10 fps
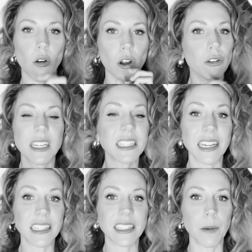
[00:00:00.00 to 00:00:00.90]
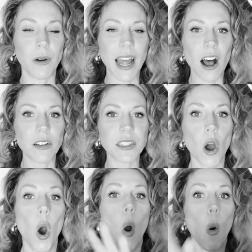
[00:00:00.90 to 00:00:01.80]
or criticizing someone else,
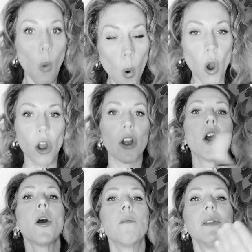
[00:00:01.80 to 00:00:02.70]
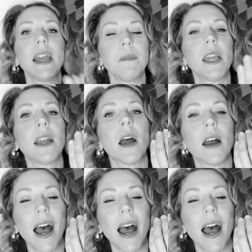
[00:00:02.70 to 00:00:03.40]
or blaming,